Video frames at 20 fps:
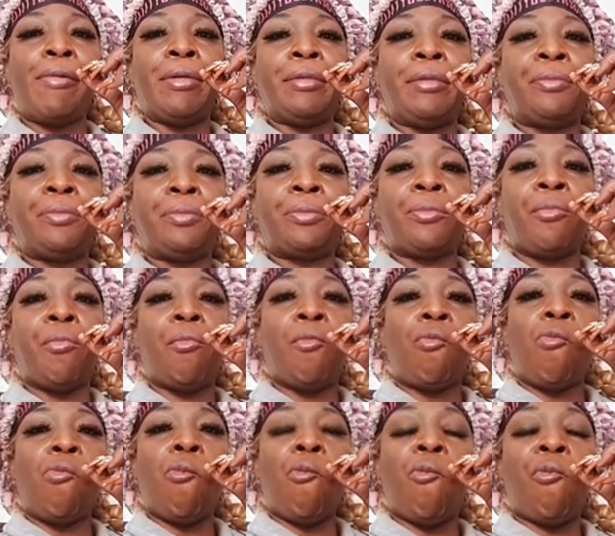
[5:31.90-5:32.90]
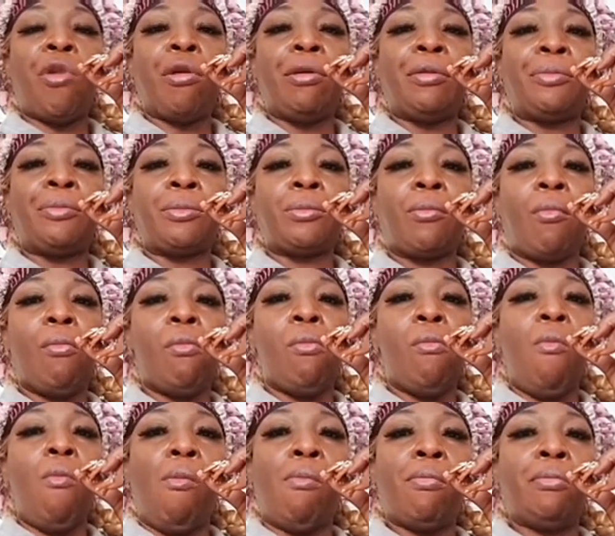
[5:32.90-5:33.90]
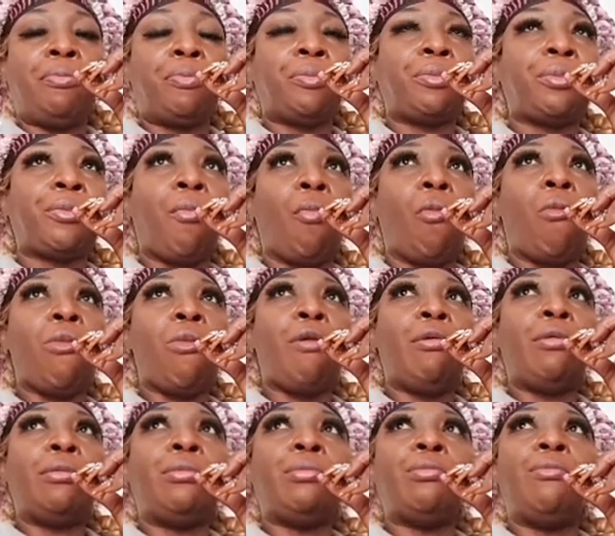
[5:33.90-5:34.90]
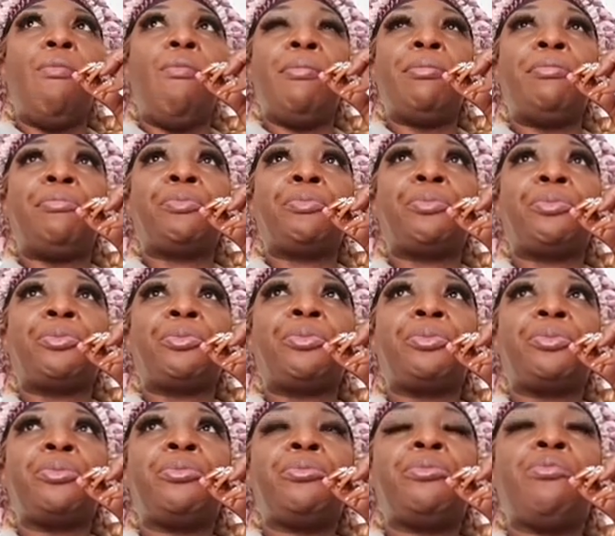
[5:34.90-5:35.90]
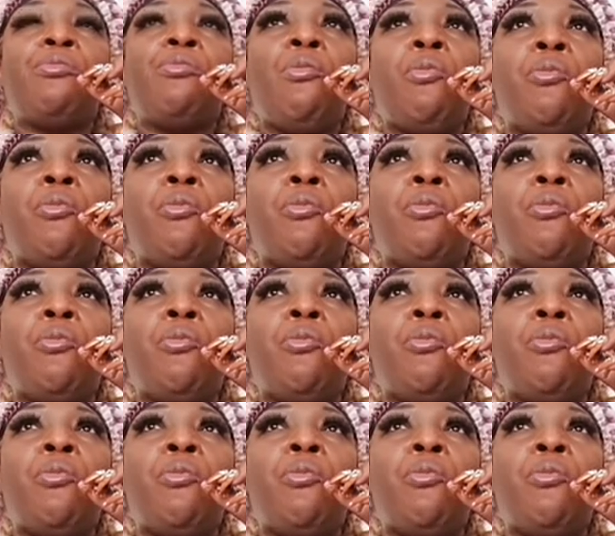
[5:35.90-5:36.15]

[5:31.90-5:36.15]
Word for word: I mean, no work for RT, RT I work for them.